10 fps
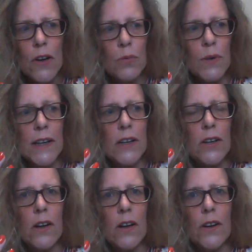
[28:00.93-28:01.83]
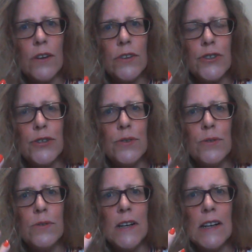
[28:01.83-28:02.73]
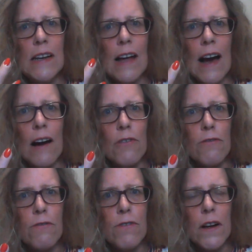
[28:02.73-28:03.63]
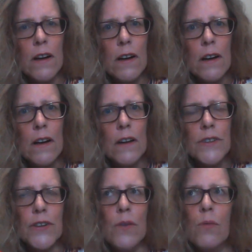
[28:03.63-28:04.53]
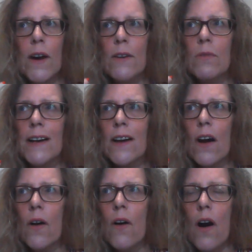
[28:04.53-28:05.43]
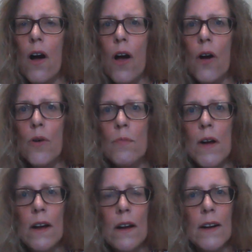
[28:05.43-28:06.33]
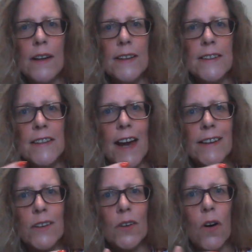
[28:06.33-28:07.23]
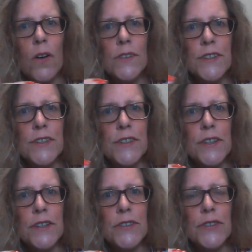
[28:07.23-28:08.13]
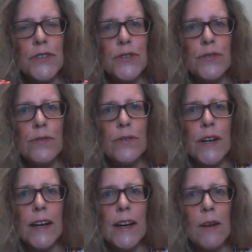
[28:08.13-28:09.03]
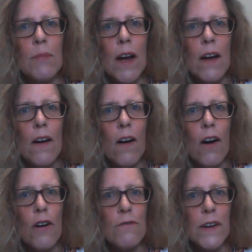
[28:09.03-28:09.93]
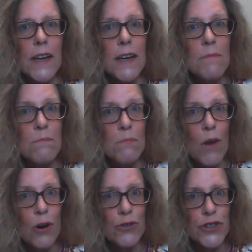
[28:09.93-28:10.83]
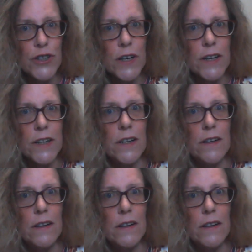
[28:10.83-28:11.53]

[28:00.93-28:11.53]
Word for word: We learn to love. So when we go home, it's that constant stream of emotion.